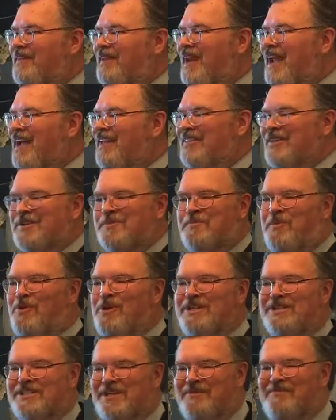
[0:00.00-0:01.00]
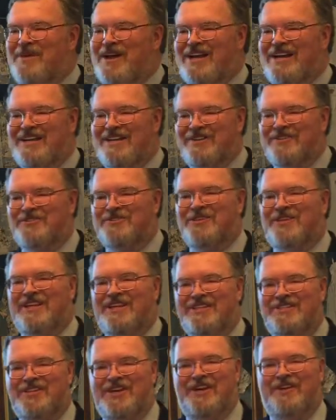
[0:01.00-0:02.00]
Now at this point somebody
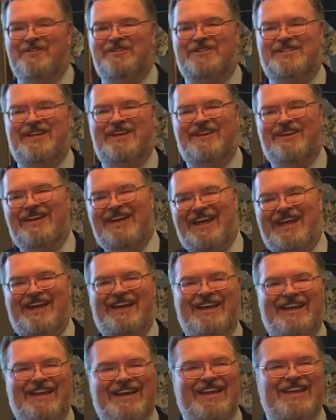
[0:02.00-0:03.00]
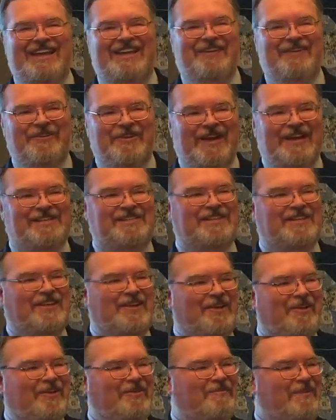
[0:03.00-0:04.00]
usually jokes, oh yeah, he who has the
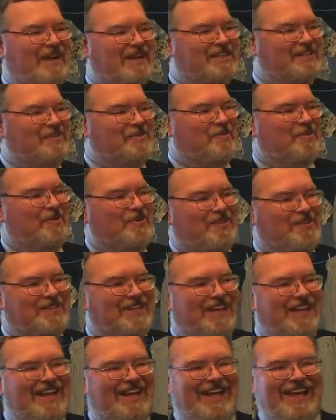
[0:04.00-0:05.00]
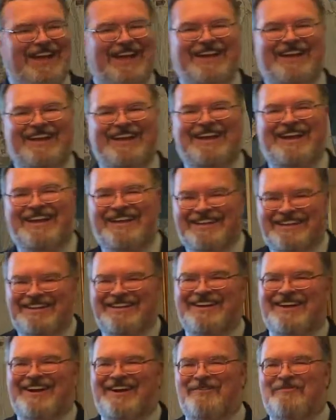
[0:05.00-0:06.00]
gold makes the rules. And
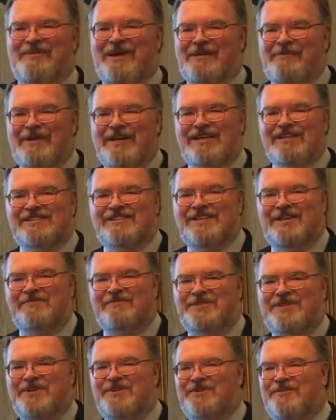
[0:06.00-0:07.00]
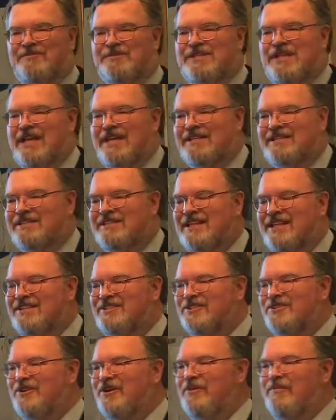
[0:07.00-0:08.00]
you know, maybe in some circumstances
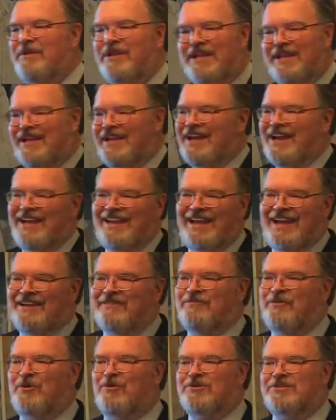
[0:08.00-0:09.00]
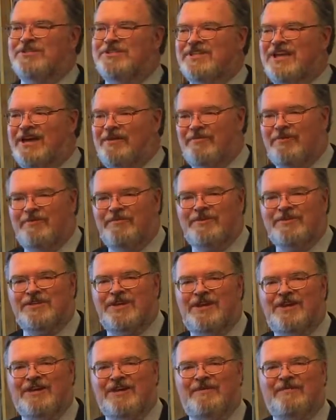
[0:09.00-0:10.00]
that's true. But that of course is not what we're
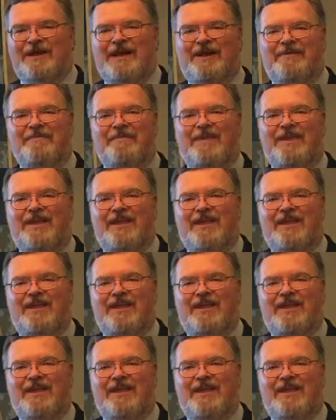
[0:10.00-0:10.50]
talking about.